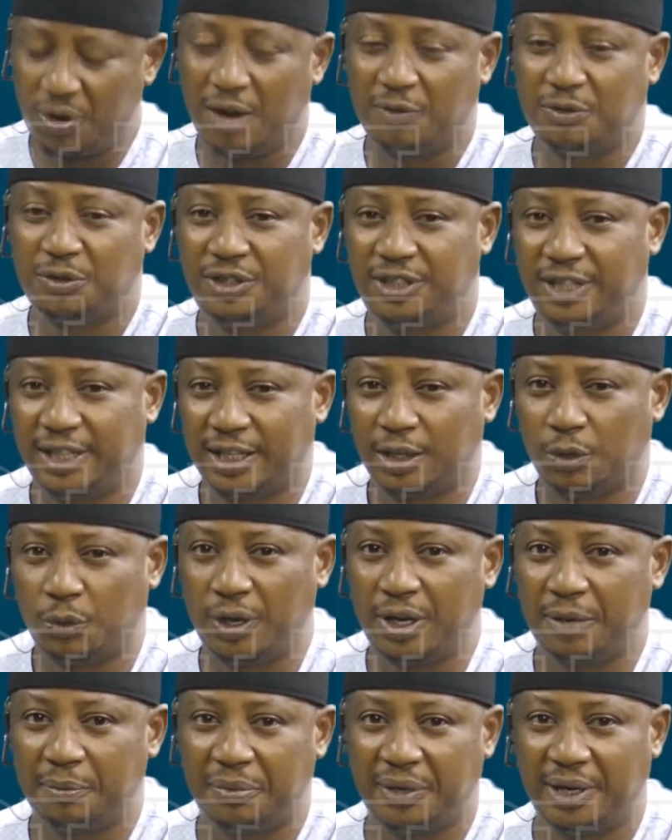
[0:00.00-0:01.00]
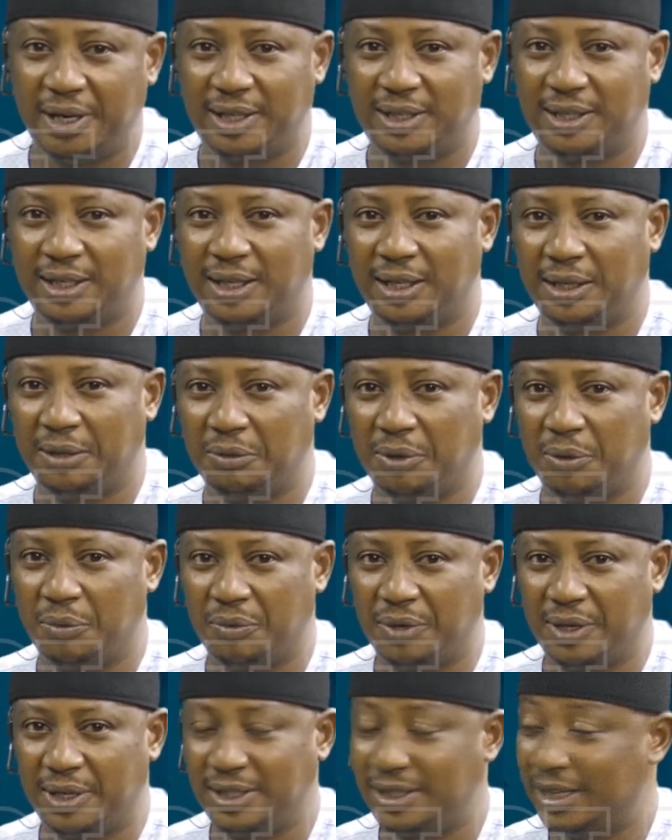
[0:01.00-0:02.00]
We have to take a quick break. Uh, when
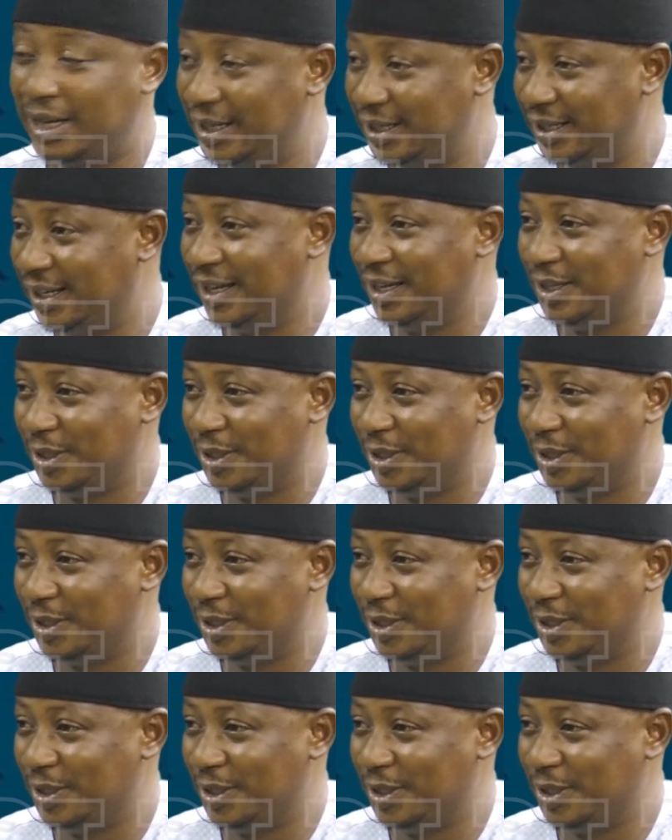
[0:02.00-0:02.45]
we return,